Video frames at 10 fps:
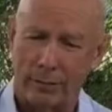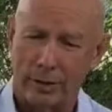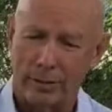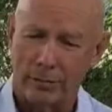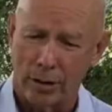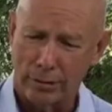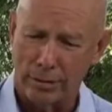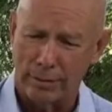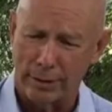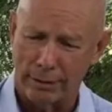Whilst the
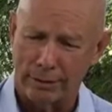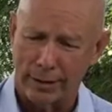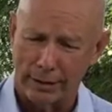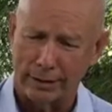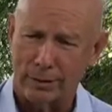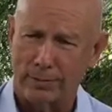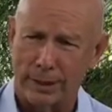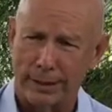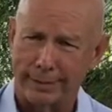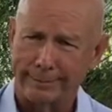Mary Valley's
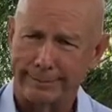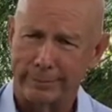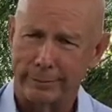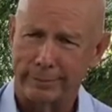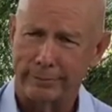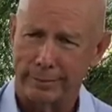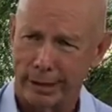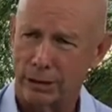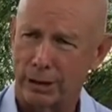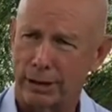been
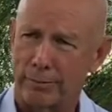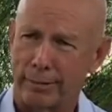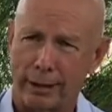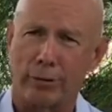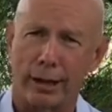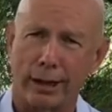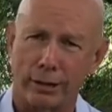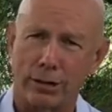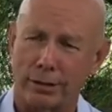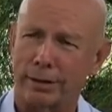basically
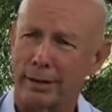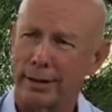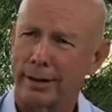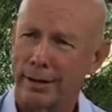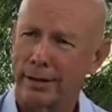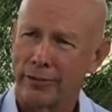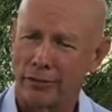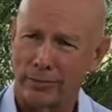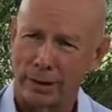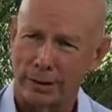recreation for
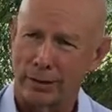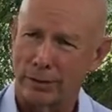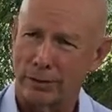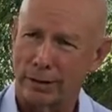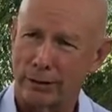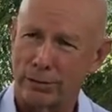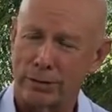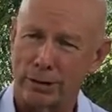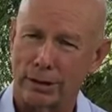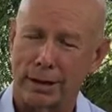me as well as work,